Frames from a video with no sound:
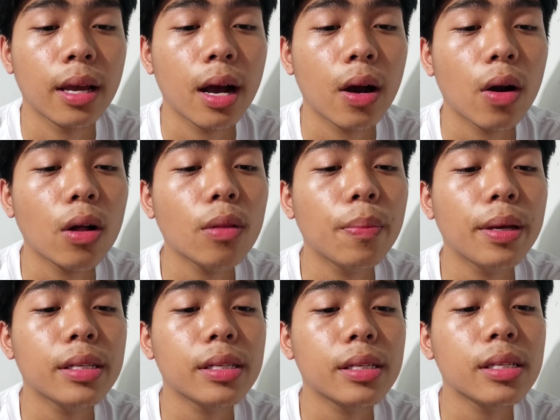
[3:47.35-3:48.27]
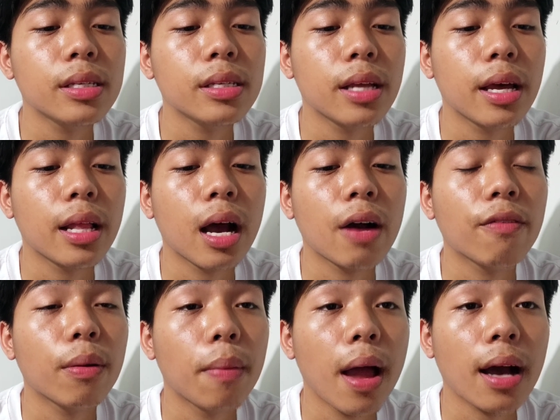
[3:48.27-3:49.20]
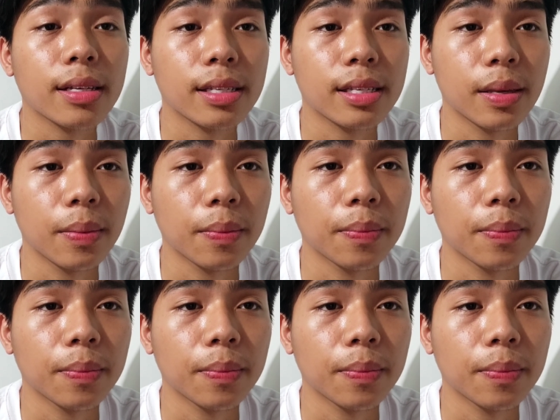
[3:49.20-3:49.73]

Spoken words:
all beans since then have a black seam.